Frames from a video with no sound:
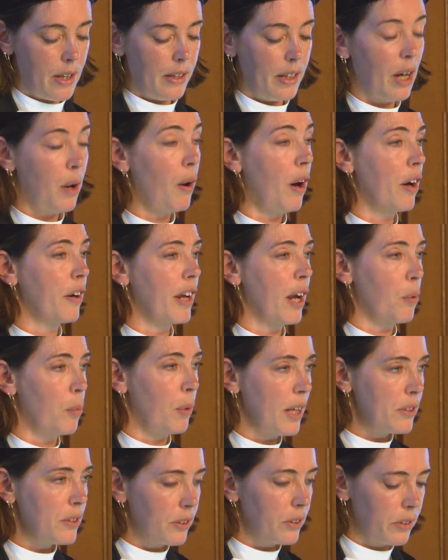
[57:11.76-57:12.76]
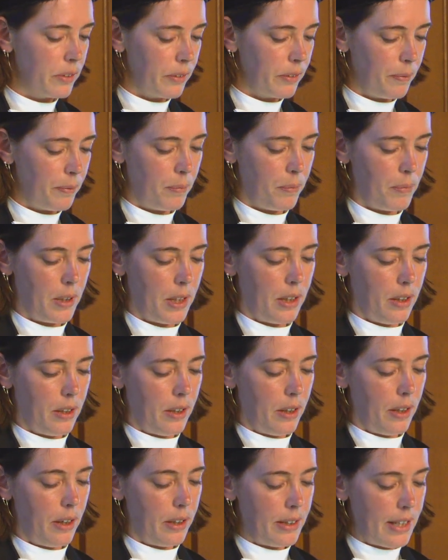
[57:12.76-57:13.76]
Now, are there risks?
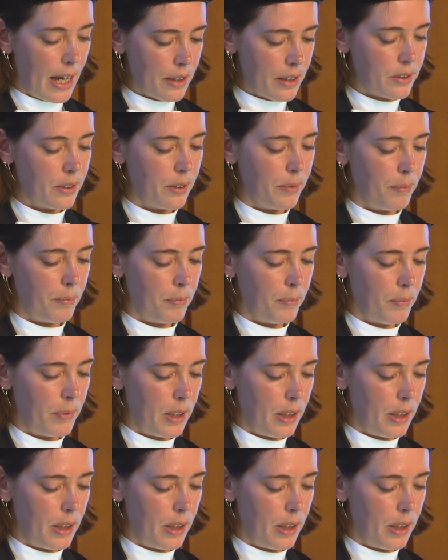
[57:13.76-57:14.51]
Yes.